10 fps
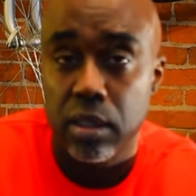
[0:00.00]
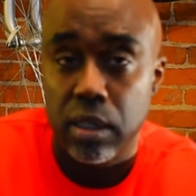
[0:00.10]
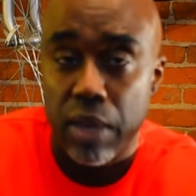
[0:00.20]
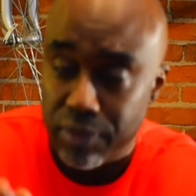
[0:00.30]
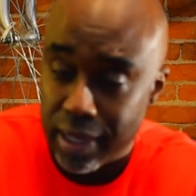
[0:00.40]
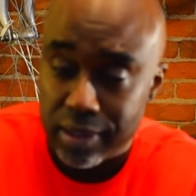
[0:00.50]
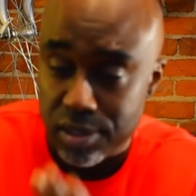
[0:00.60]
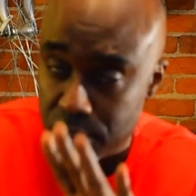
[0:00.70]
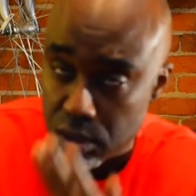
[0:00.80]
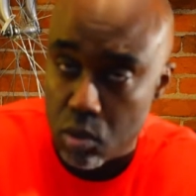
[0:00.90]
I feel like
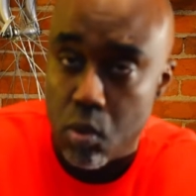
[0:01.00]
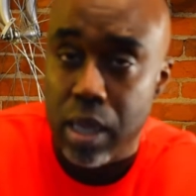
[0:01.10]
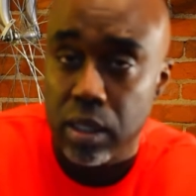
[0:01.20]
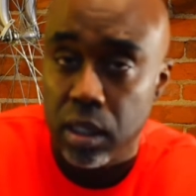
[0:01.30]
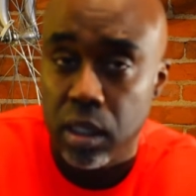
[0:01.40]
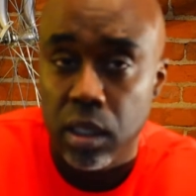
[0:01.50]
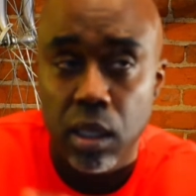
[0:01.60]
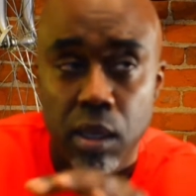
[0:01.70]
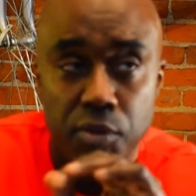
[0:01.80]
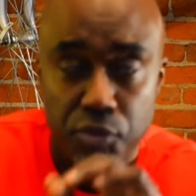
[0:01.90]
this is a quality
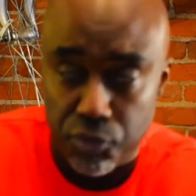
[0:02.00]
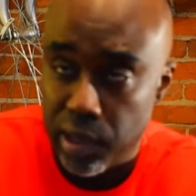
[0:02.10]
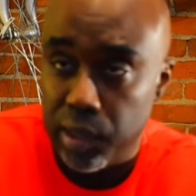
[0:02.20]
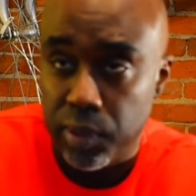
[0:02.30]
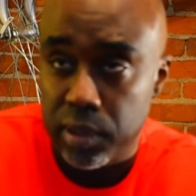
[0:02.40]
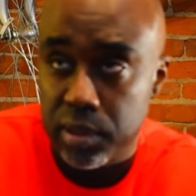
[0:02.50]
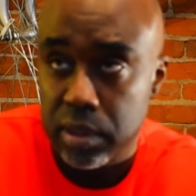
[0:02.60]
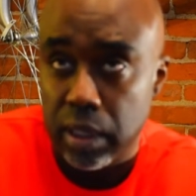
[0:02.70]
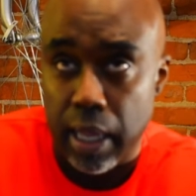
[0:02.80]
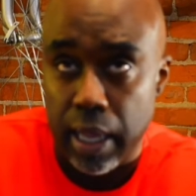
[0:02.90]
fragrance,
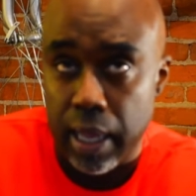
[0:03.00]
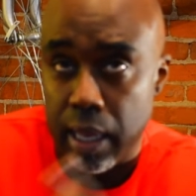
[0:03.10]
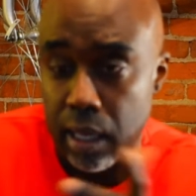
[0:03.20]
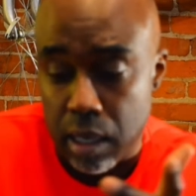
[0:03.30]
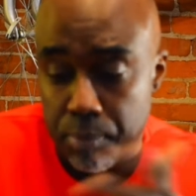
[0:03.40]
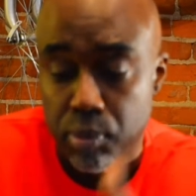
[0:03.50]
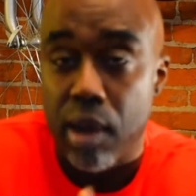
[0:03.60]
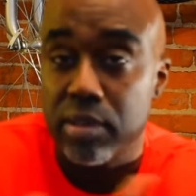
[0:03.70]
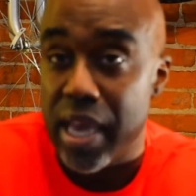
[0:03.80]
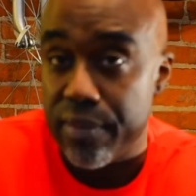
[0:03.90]
and I'm
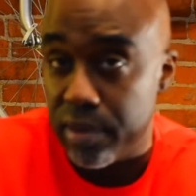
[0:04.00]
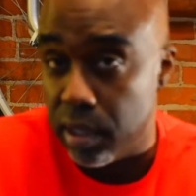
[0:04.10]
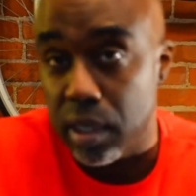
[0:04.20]
proud to have it in the